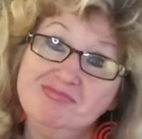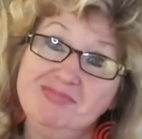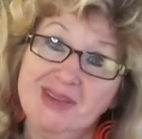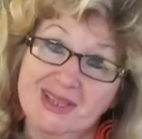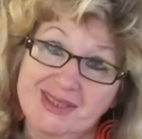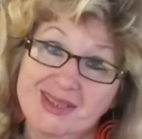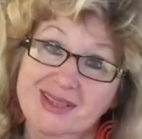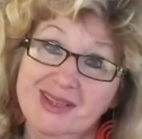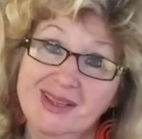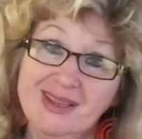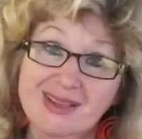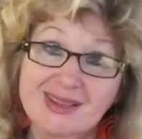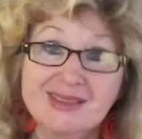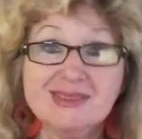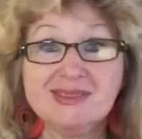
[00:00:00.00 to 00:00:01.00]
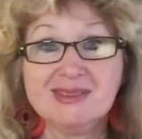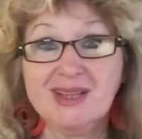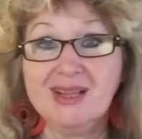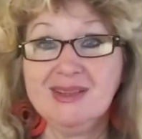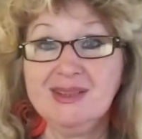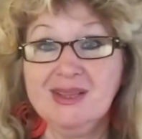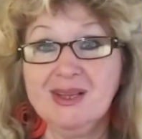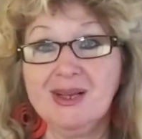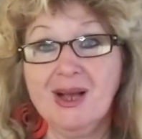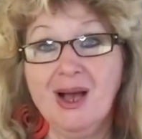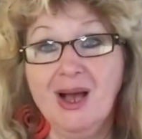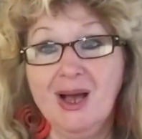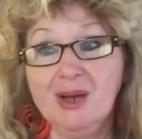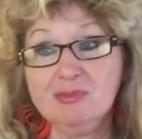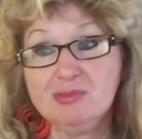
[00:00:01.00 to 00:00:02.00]
but he is standing
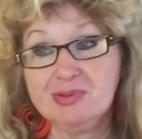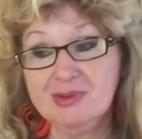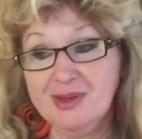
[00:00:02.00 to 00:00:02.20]
up